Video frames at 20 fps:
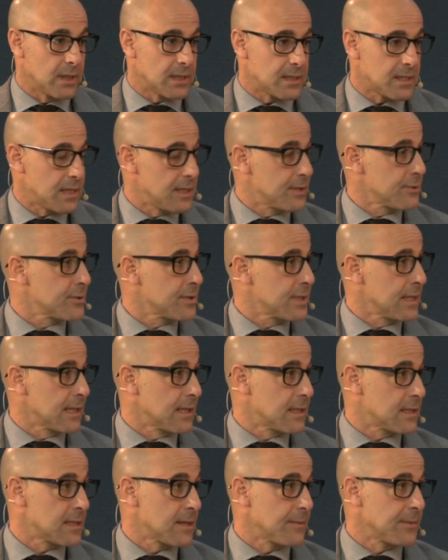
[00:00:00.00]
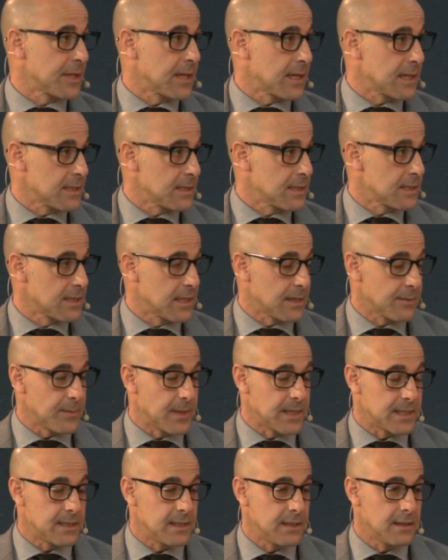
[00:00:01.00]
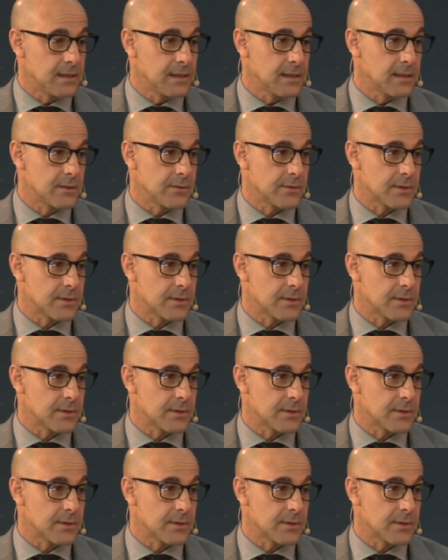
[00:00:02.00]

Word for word: is interesting and it's something I can sink my teeth into.